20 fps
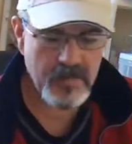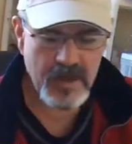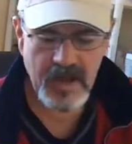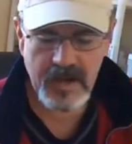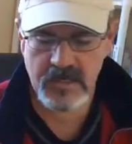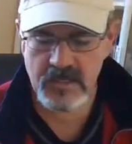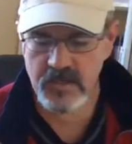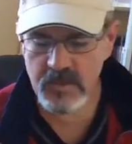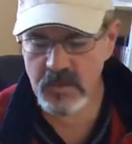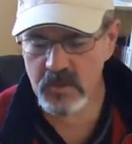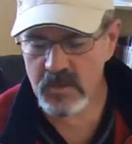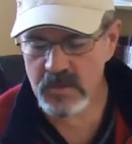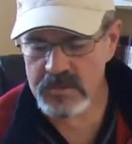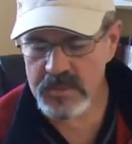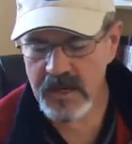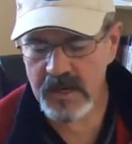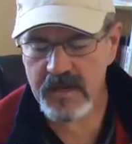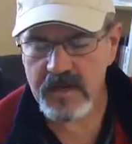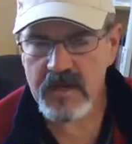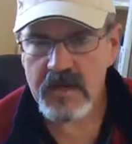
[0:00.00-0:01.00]
back to an old
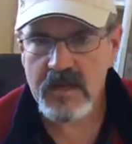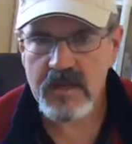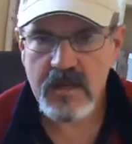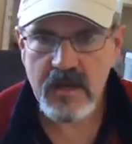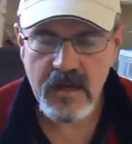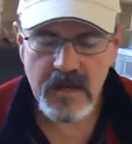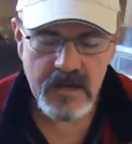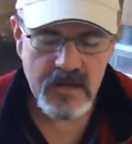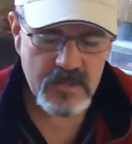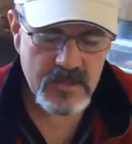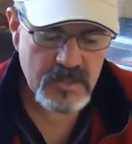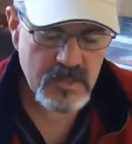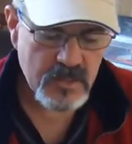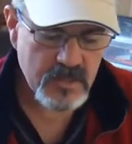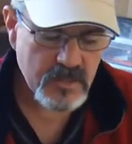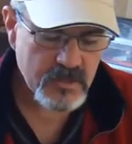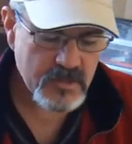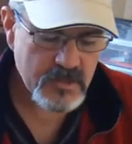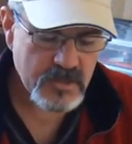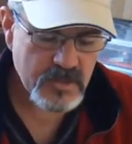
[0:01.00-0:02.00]
technique that I used to
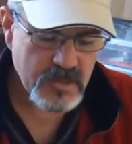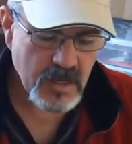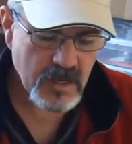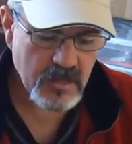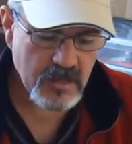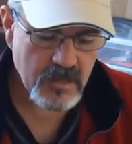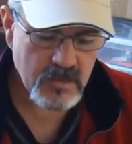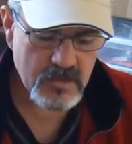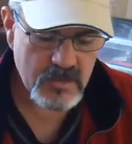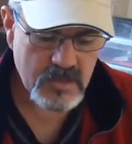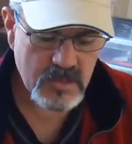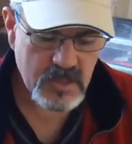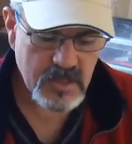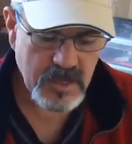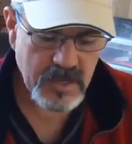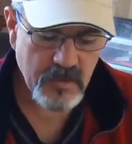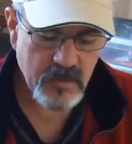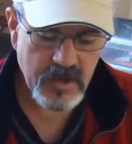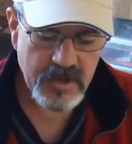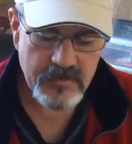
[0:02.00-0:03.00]
use and use
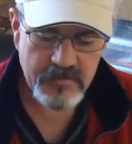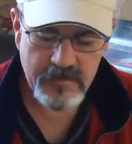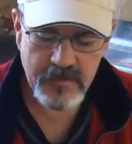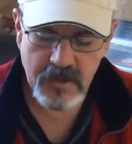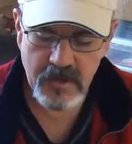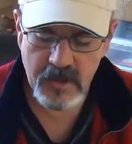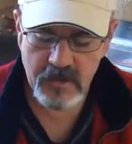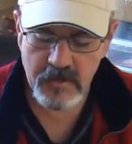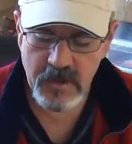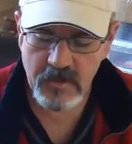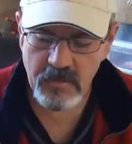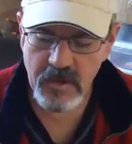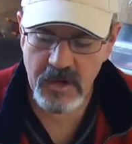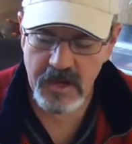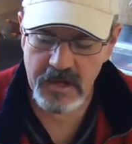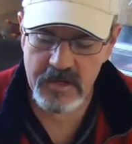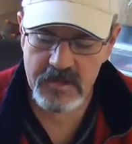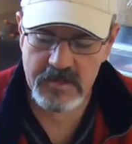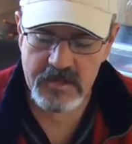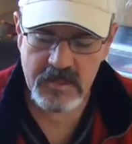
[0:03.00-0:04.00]
lightweight filler, but what I
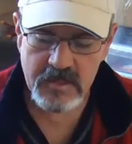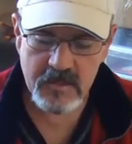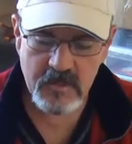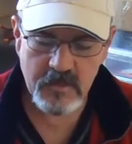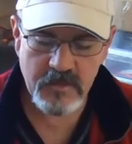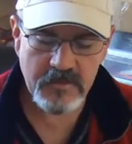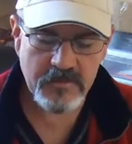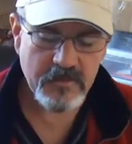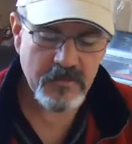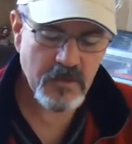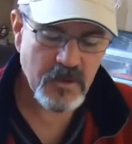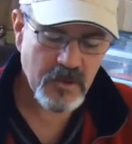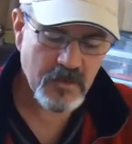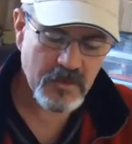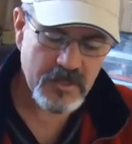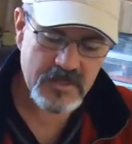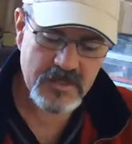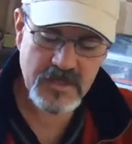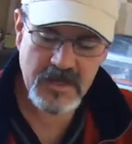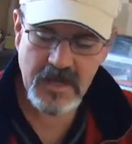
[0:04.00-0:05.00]
used to do before
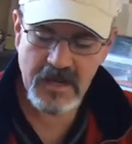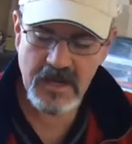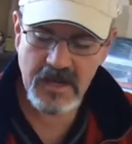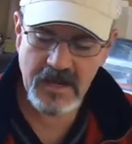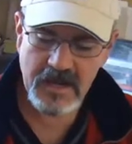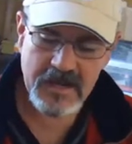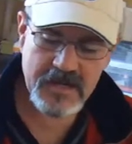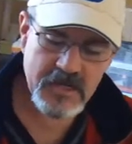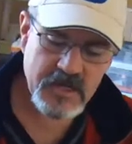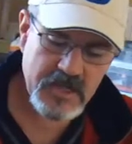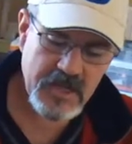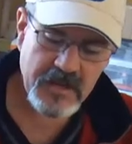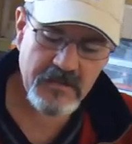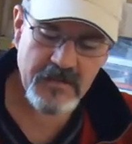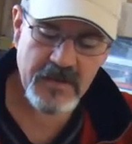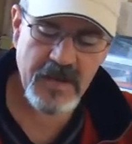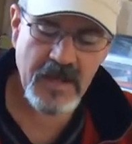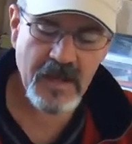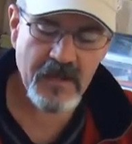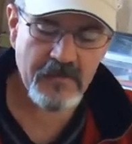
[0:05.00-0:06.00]
was I didn't shave
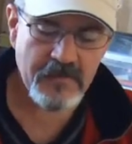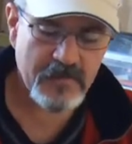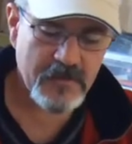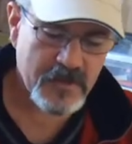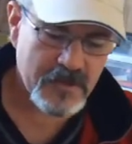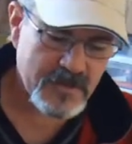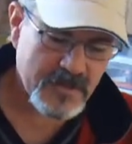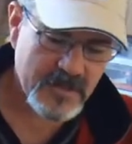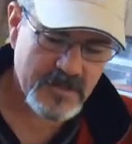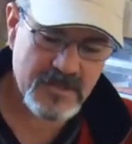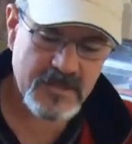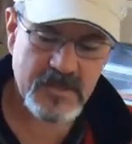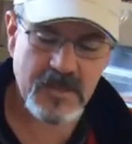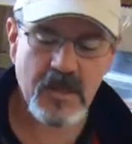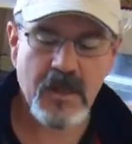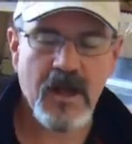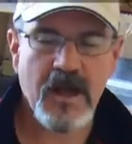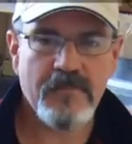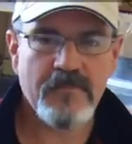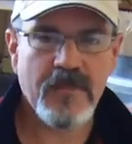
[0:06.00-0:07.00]
it down first, I just
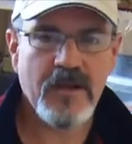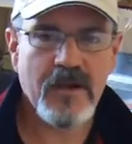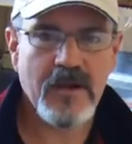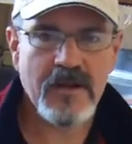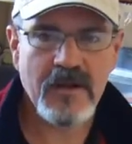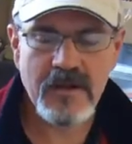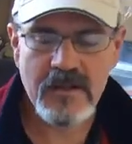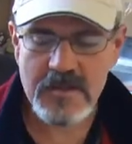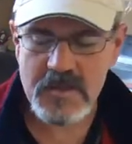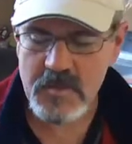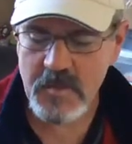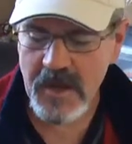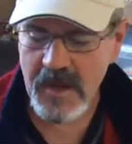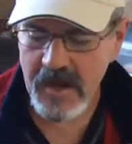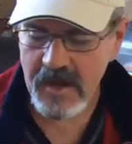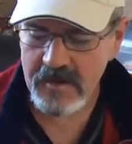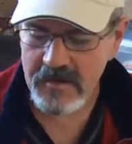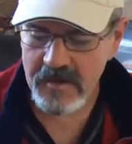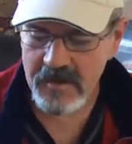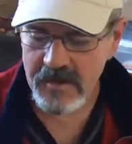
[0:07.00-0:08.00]
glopped on all the
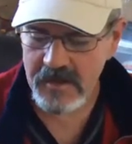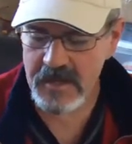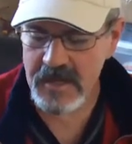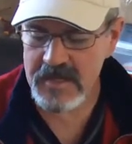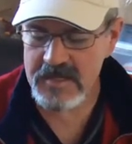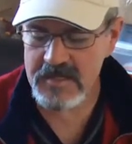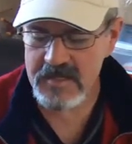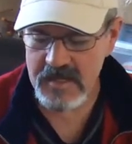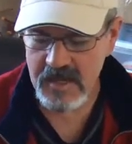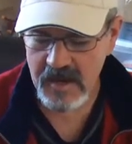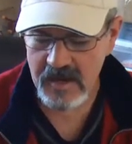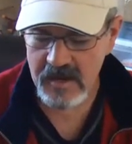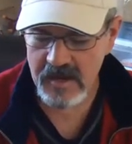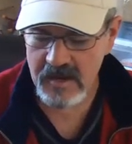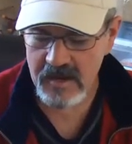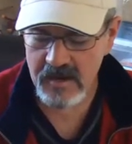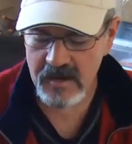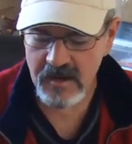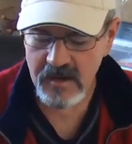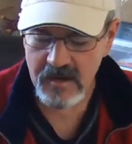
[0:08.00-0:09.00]
spackle and then sanded
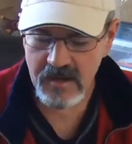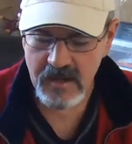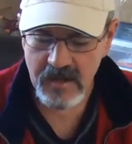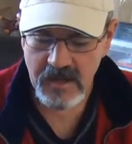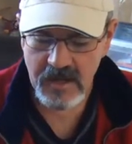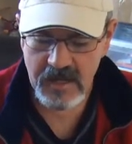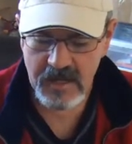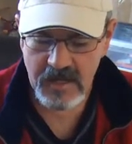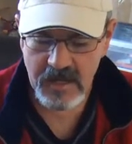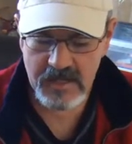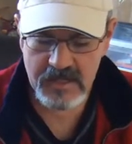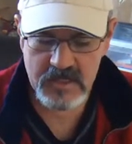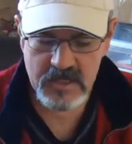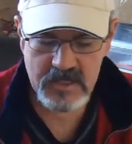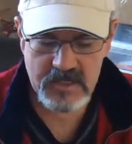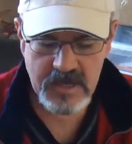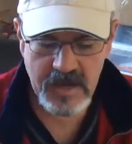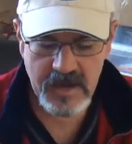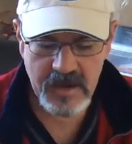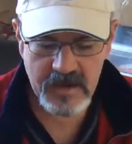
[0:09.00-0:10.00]
it, and that
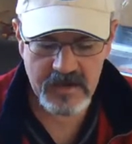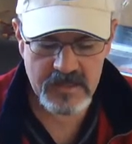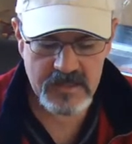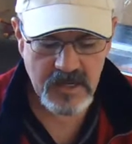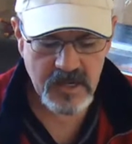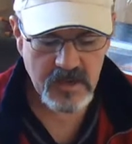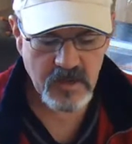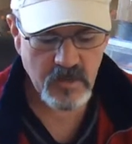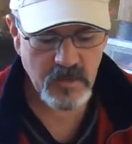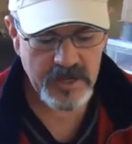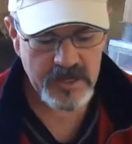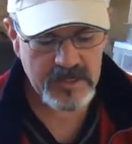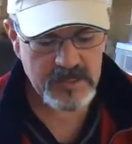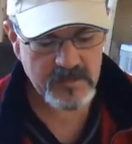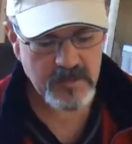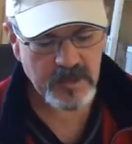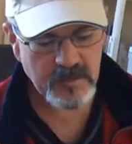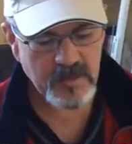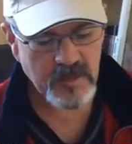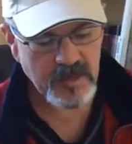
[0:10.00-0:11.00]
just added a ton of weight to
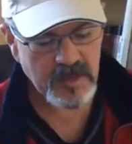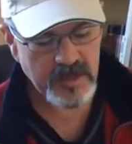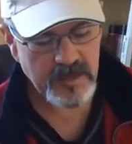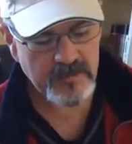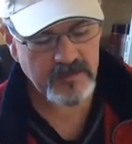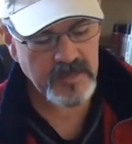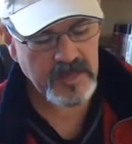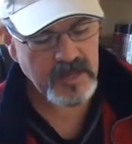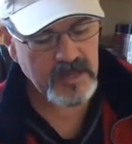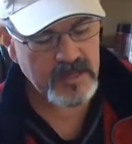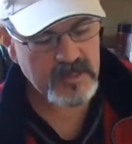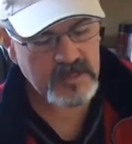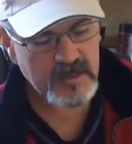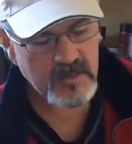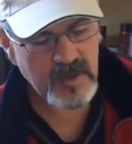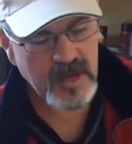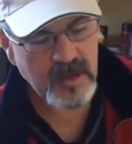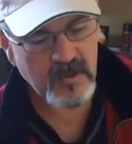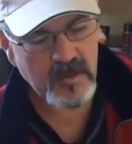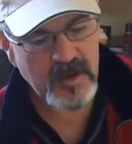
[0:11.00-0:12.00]
my plane. So
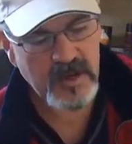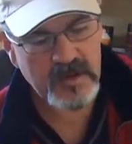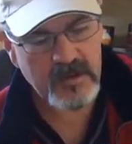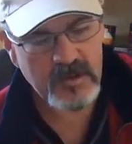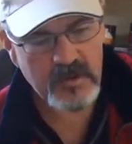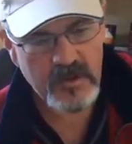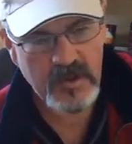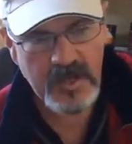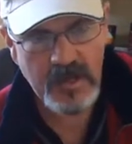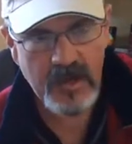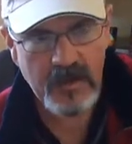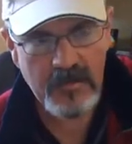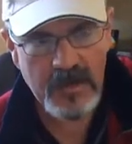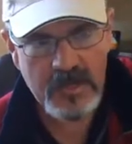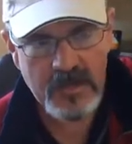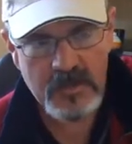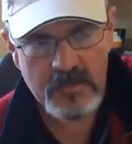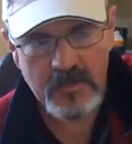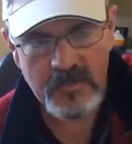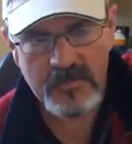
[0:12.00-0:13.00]
now what I do, like I
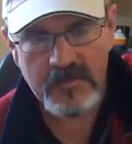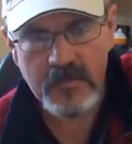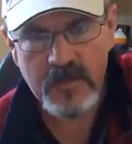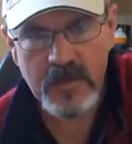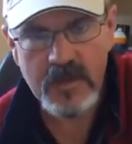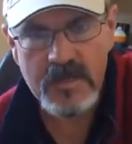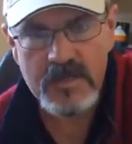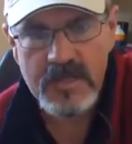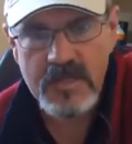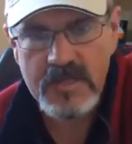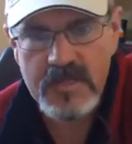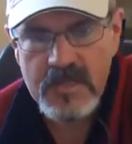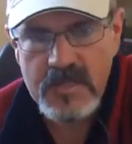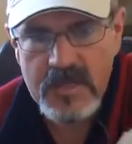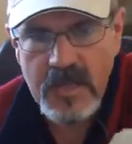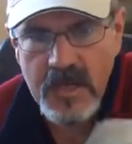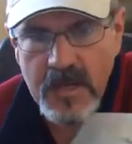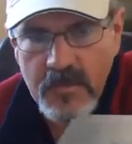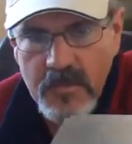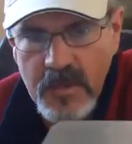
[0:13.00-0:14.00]
mentioned before, is I just
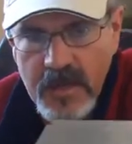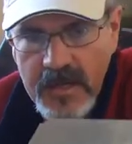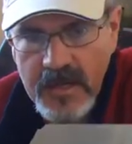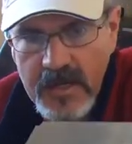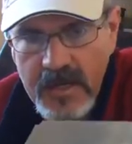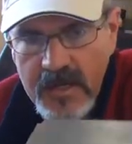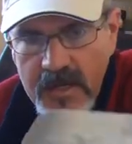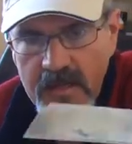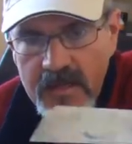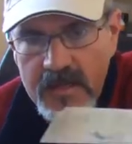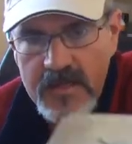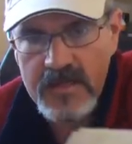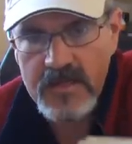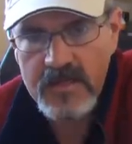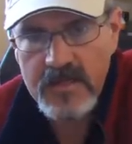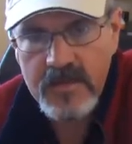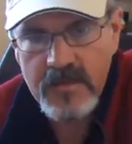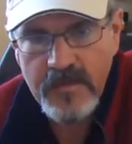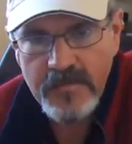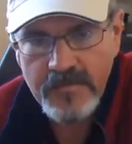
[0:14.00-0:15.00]
take a blade like
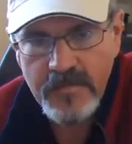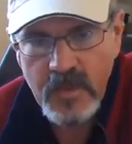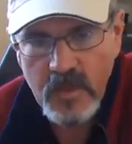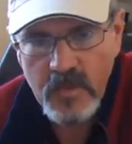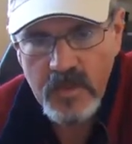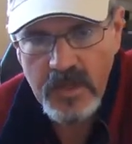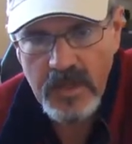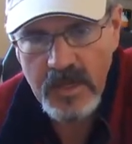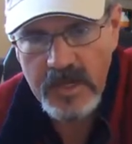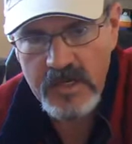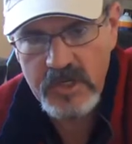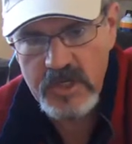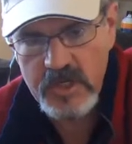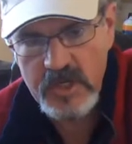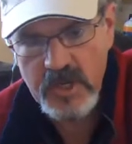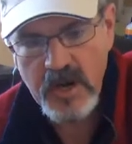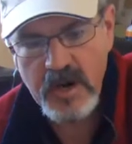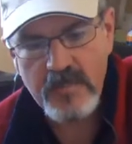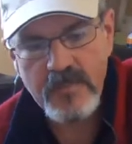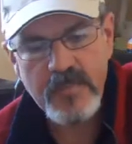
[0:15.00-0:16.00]
this with a nice
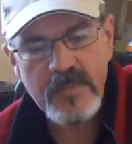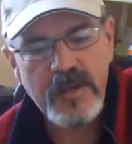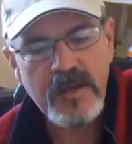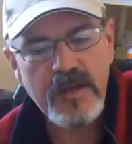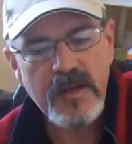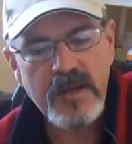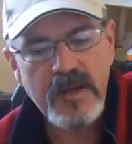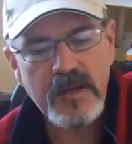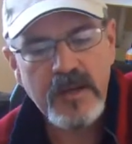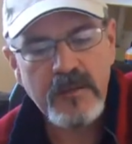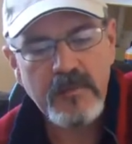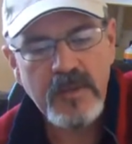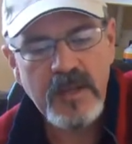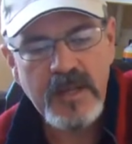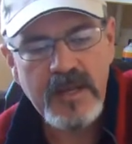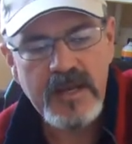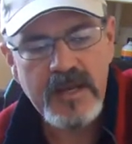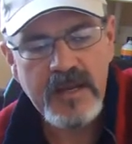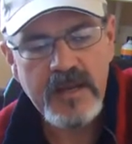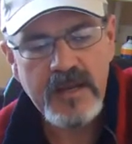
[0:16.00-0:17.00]
sharp
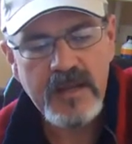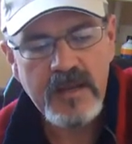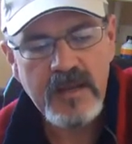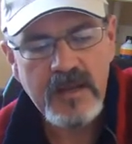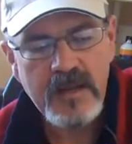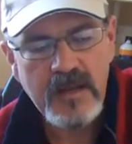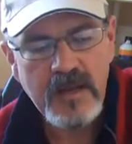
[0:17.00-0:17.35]
blade in it.